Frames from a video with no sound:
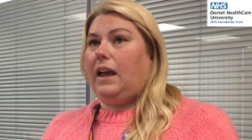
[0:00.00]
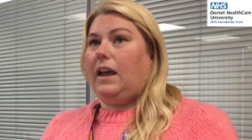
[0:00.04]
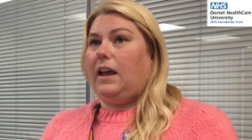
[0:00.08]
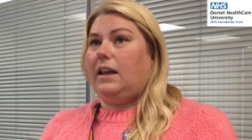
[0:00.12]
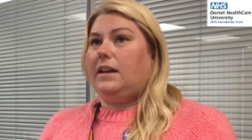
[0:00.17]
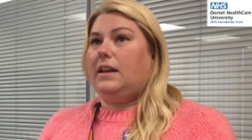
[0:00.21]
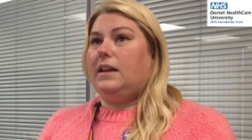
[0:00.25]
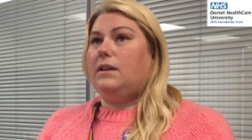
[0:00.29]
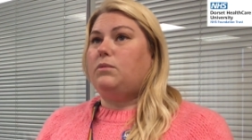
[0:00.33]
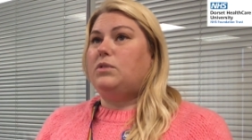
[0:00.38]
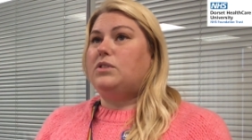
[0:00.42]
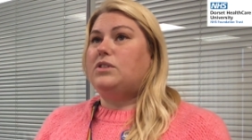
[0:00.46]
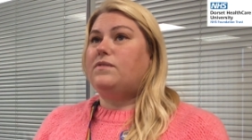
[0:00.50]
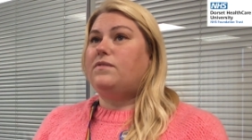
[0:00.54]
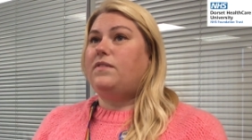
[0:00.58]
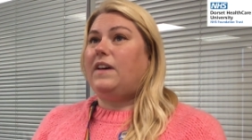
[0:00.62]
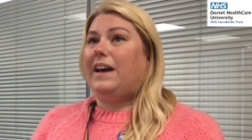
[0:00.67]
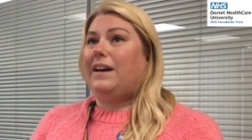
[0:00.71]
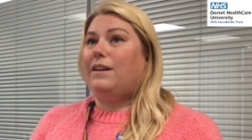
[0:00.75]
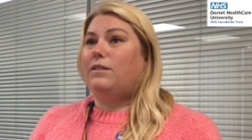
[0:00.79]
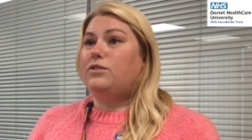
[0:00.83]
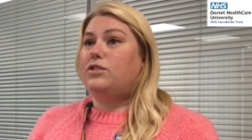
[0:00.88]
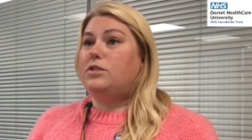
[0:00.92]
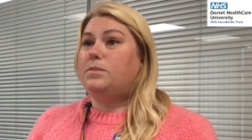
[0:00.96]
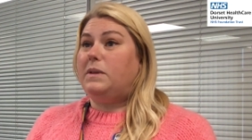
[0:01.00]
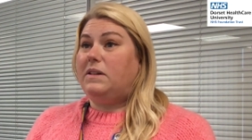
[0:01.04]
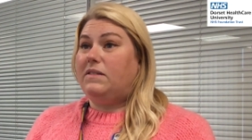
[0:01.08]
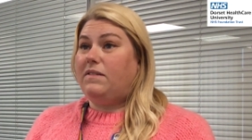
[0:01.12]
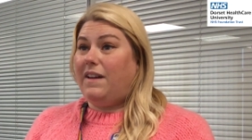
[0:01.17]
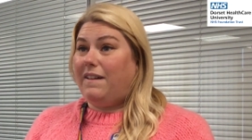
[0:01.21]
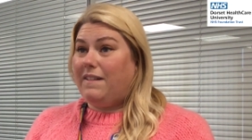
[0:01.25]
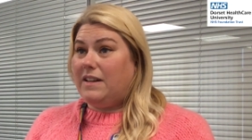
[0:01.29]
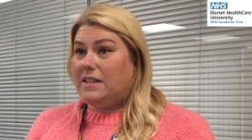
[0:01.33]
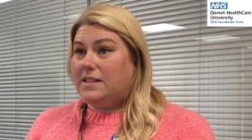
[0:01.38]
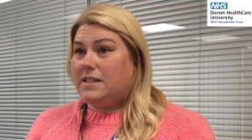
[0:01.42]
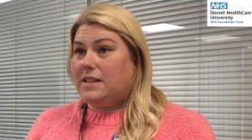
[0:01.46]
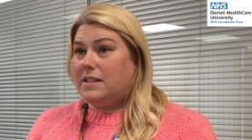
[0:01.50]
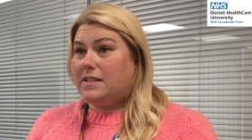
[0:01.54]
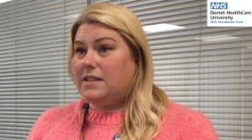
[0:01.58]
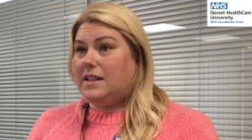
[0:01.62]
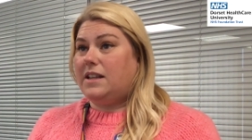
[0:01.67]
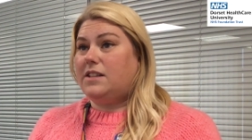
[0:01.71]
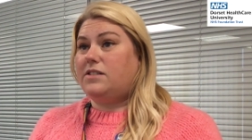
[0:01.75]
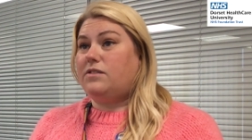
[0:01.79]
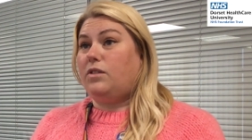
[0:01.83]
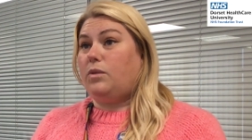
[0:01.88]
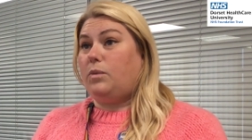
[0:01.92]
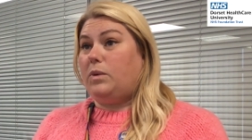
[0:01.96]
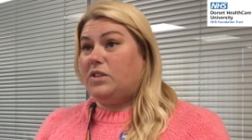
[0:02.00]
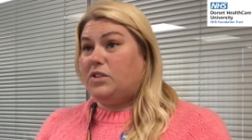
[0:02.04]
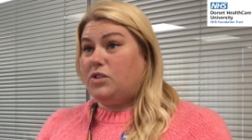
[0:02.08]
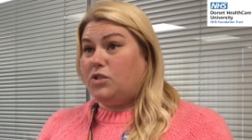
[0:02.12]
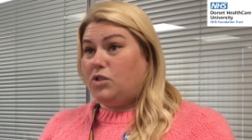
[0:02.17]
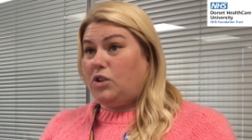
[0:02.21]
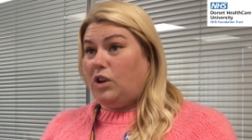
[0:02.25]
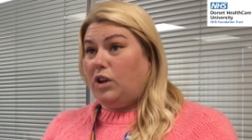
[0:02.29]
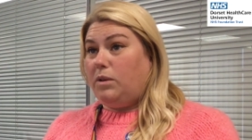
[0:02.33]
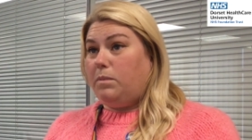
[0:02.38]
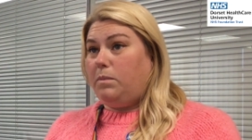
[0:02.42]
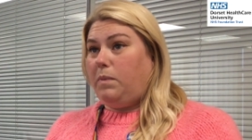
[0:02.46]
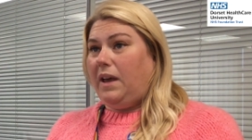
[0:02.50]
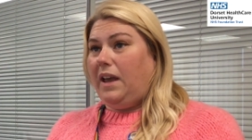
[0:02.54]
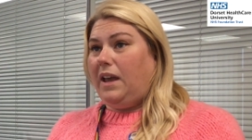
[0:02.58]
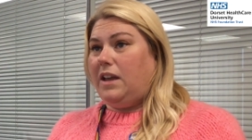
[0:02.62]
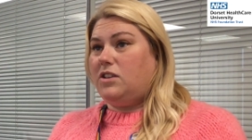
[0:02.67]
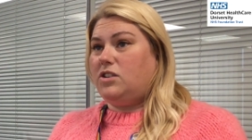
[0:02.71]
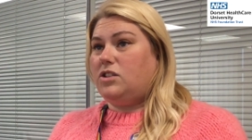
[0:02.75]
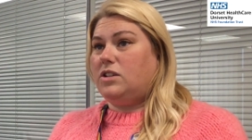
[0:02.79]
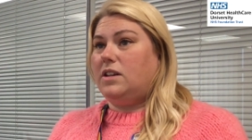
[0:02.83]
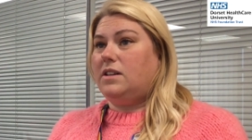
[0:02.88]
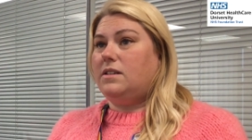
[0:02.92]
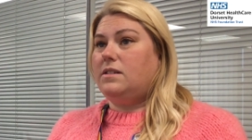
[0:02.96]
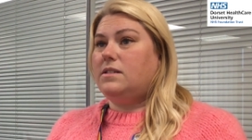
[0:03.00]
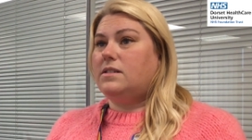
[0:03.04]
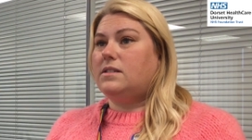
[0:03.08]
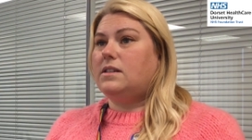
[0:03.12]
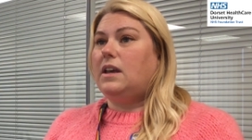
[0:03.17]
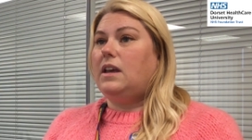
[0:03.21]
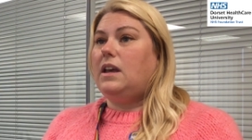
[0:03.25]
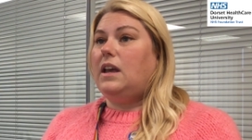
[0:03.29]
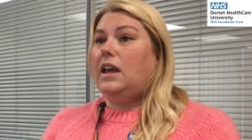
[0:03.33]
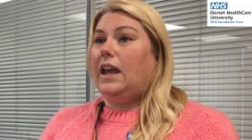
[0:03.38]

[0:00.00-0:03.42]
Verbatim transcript: and it was found to be very successful with stroke patients,